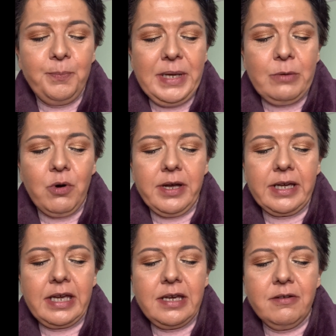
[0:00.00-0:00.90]
be quite
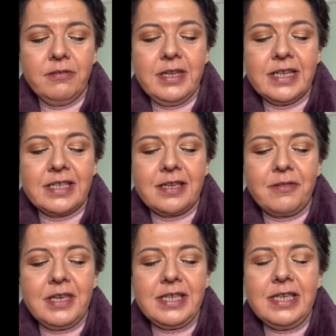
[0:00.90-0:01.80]
keen on this. So
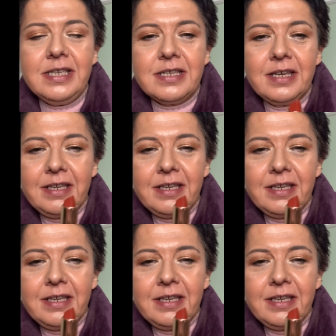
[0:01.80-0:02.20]
this is...